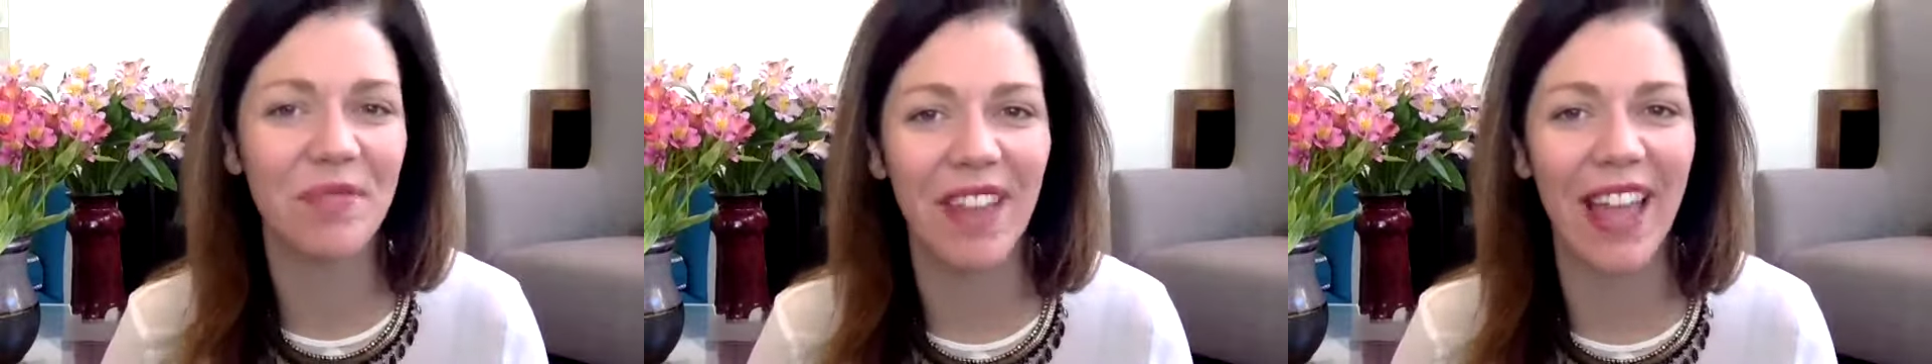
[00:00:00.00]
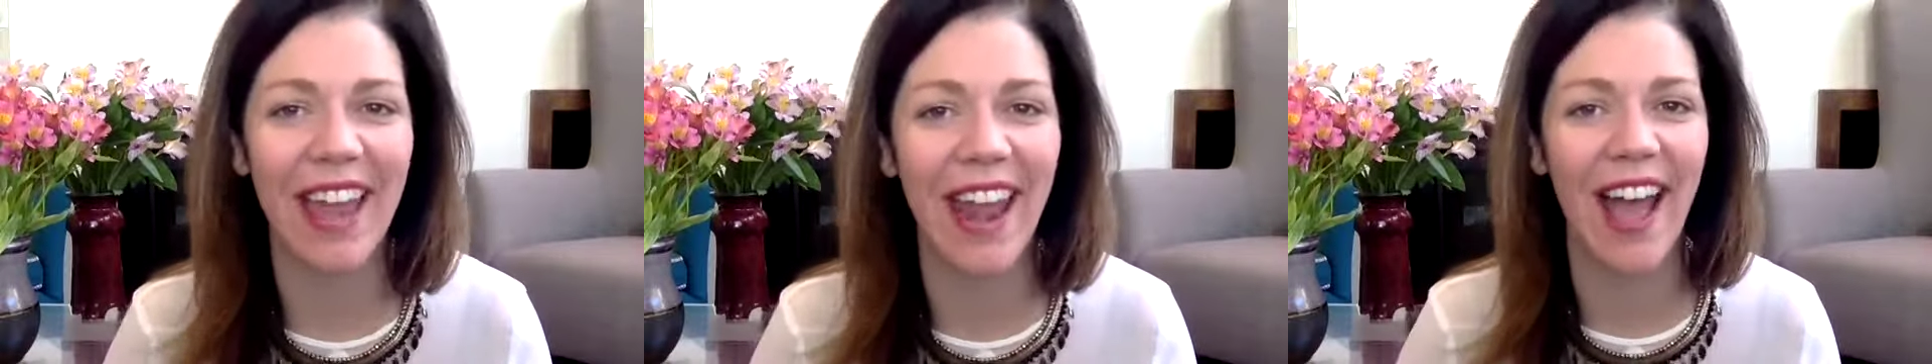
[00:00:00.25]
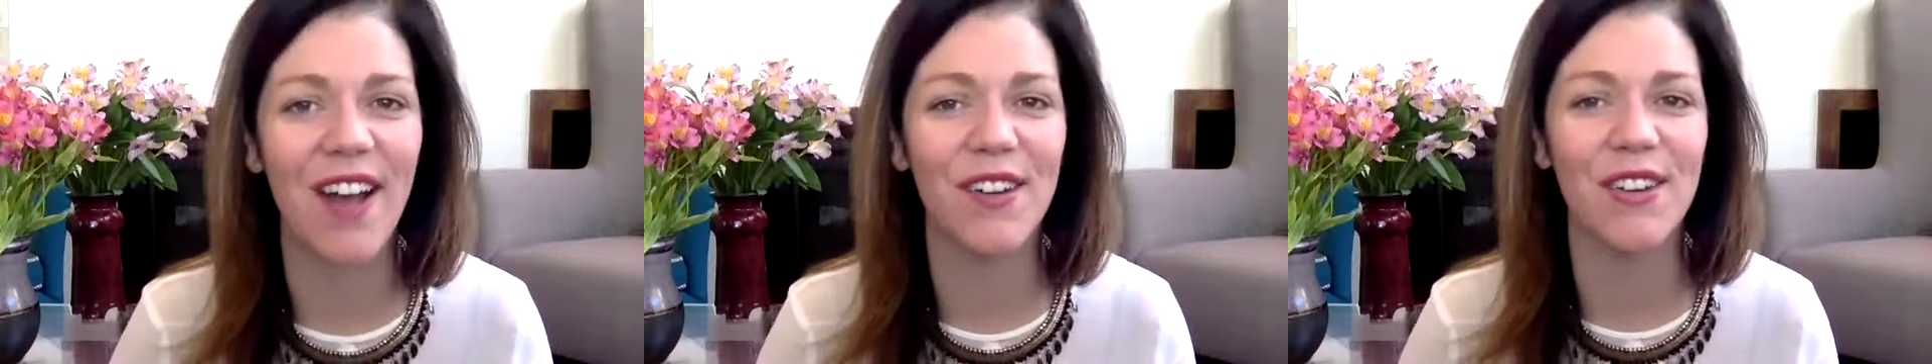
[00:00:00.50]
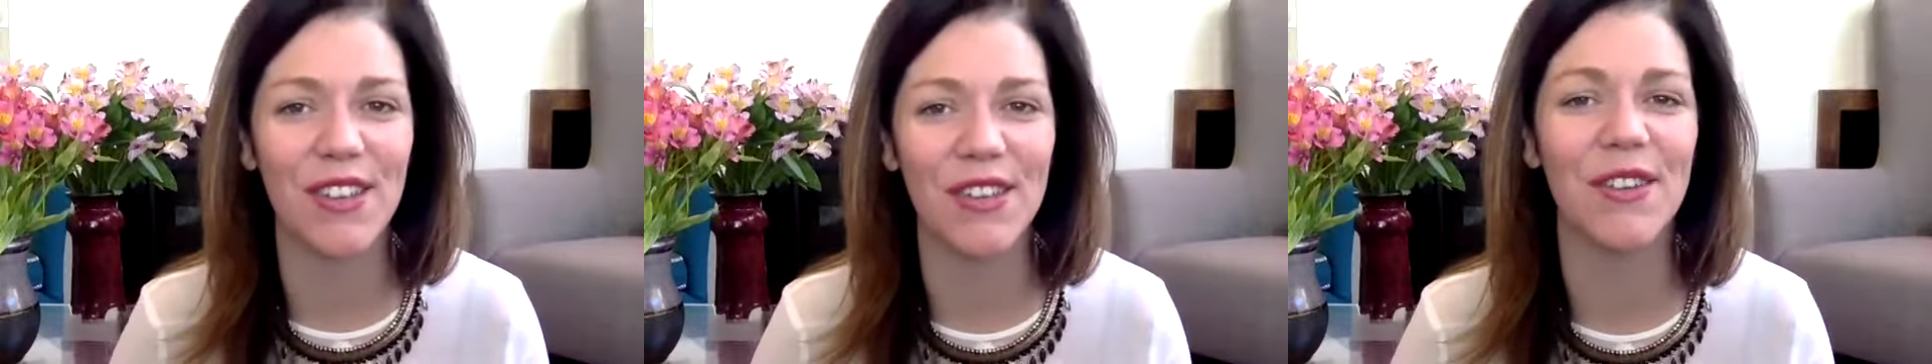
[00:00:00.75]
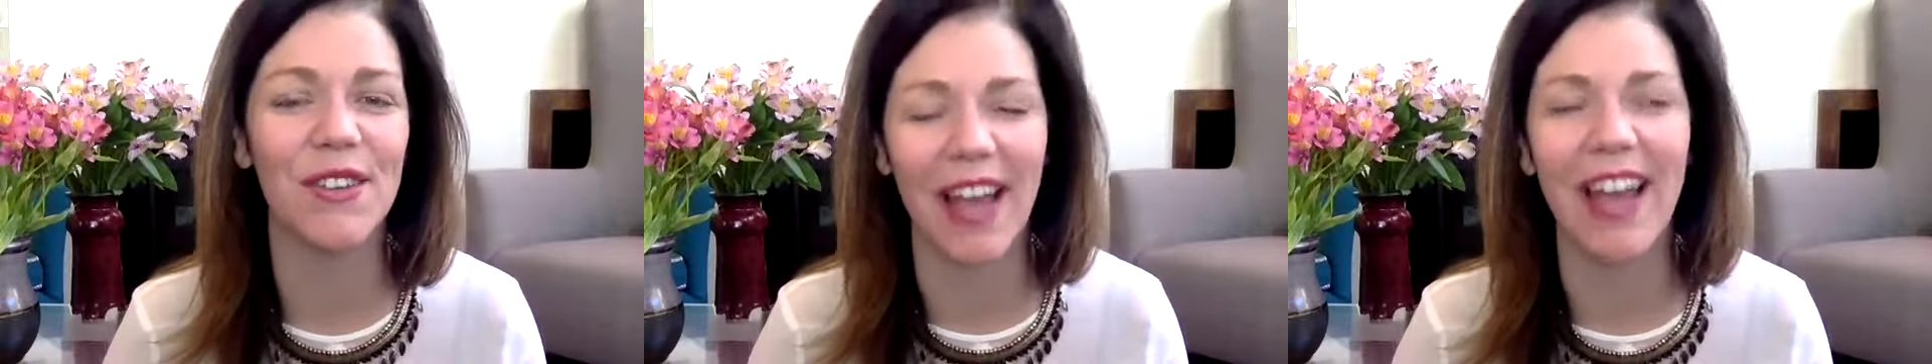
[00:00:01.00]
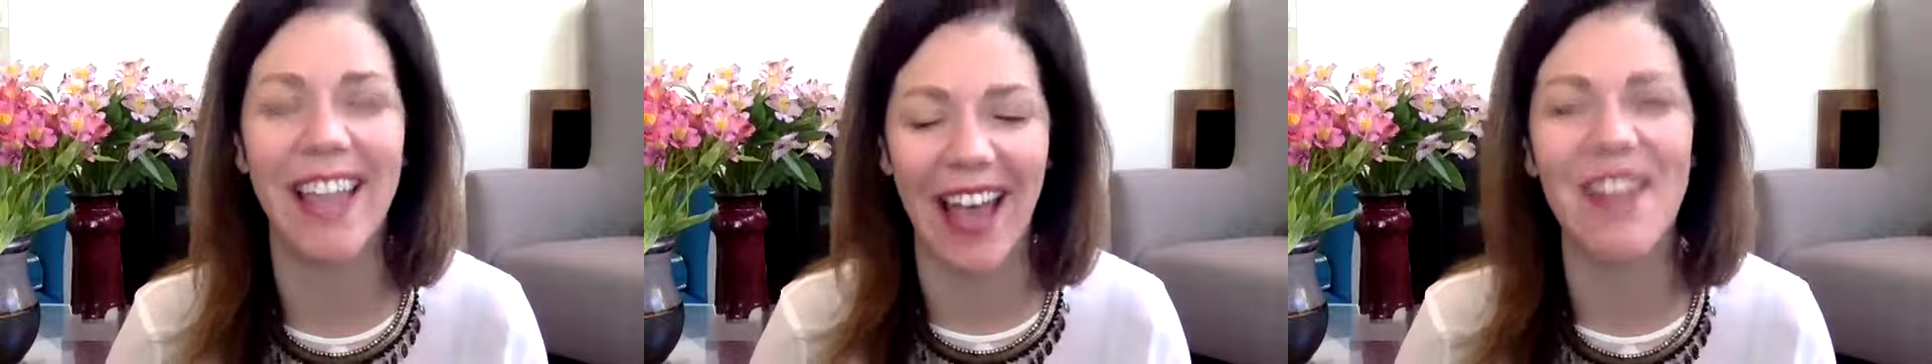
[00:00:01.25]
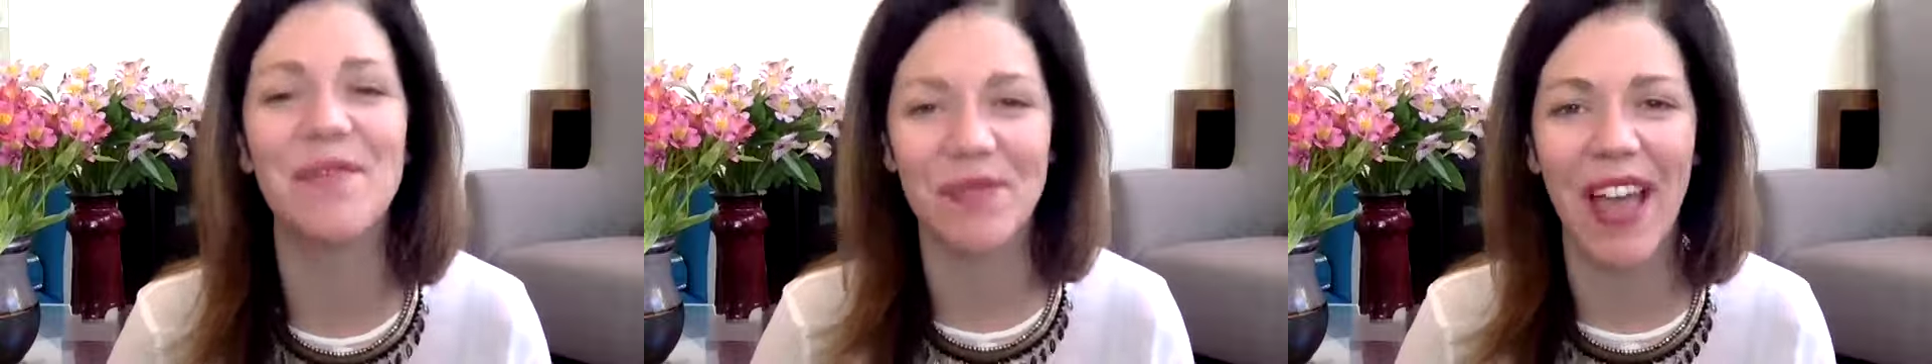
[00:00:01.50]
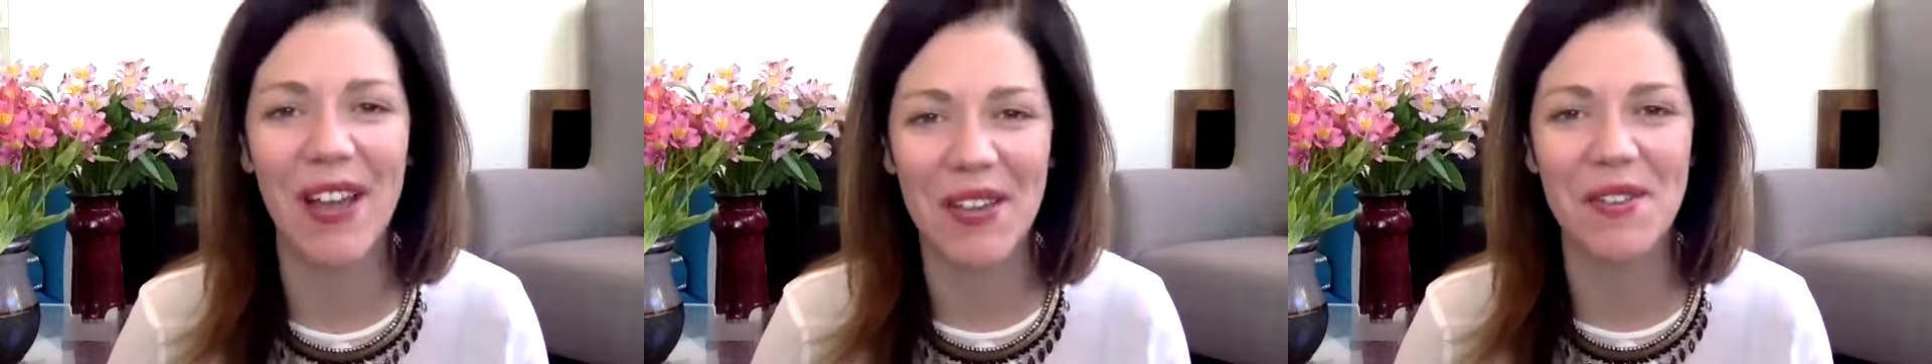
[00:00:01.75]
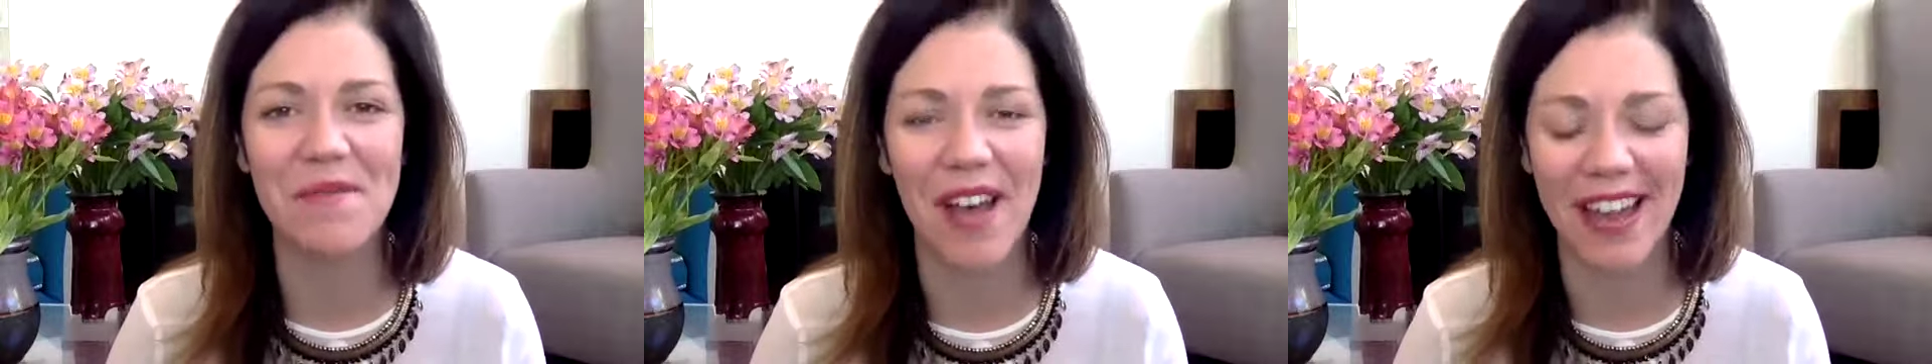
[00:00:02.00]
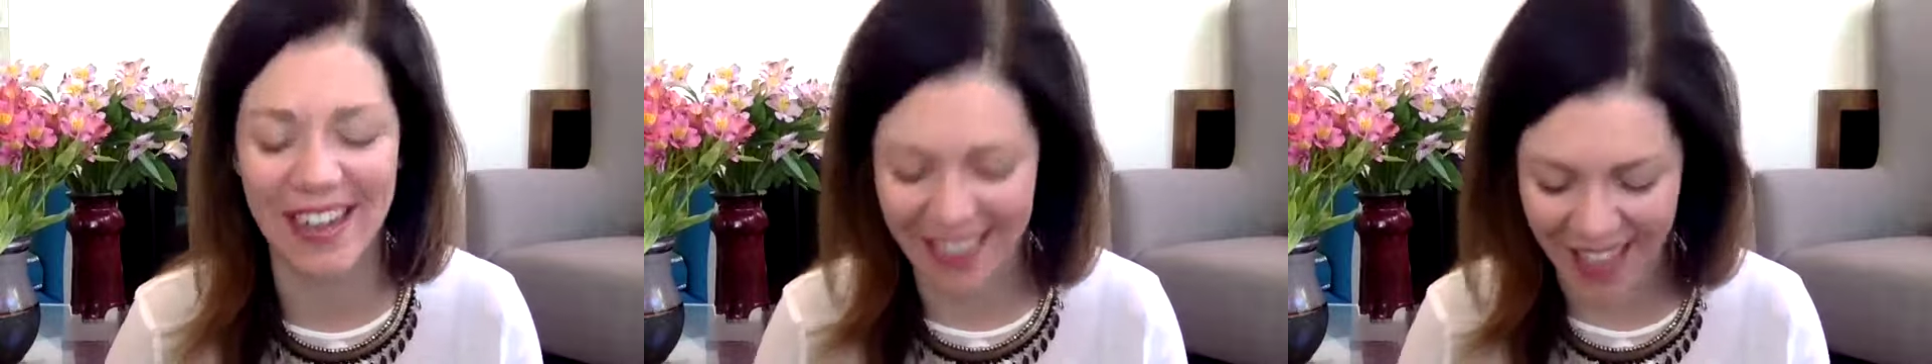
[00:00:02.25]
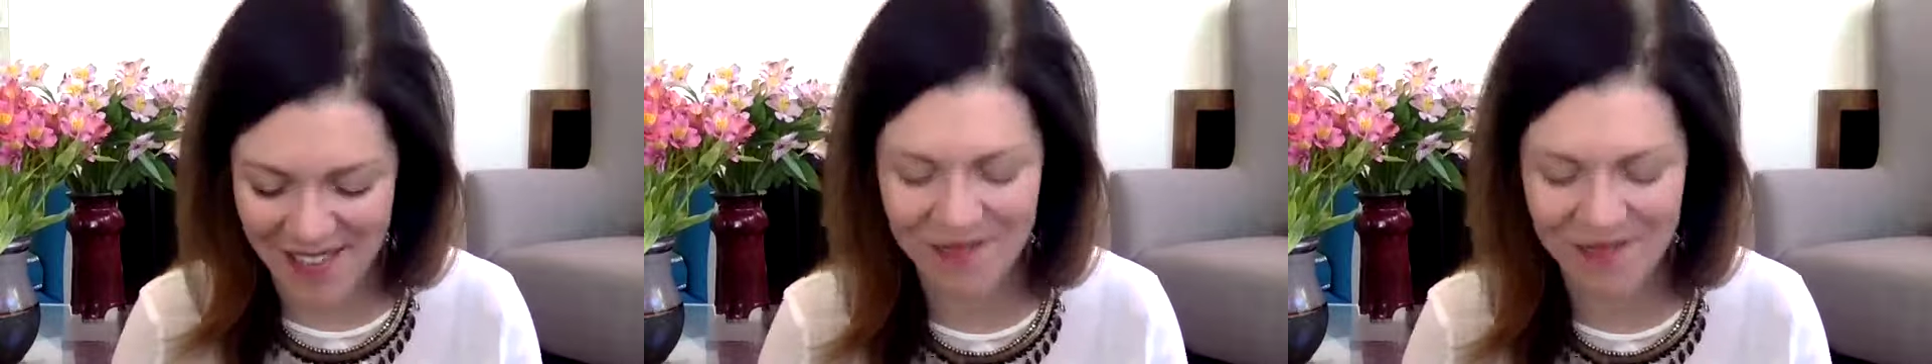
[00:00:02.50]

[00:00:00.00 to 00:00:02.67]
and how you embody that.